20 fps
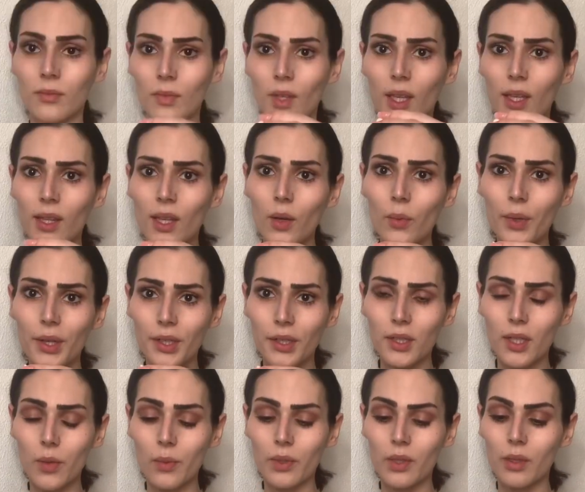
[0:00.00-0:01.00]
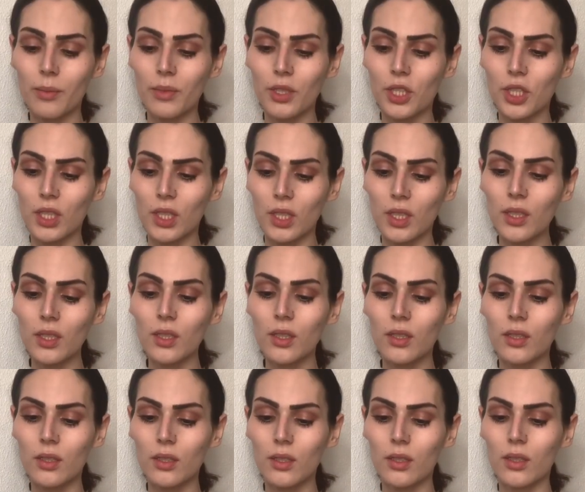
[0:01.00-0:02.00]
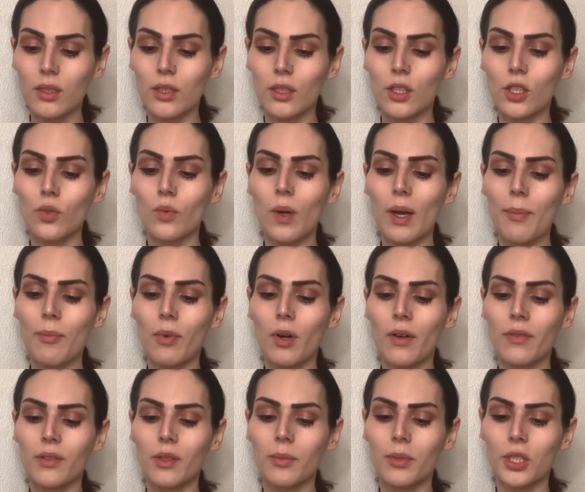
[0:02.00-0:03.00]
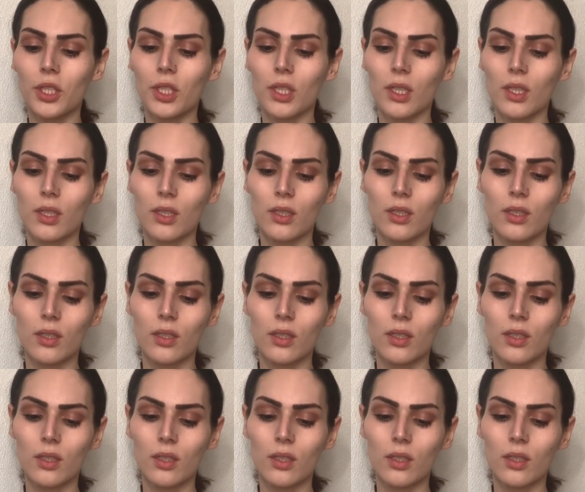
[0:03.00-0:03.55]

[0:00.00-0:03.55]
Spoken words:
And then when you're done with the machine, you wipe off the machine.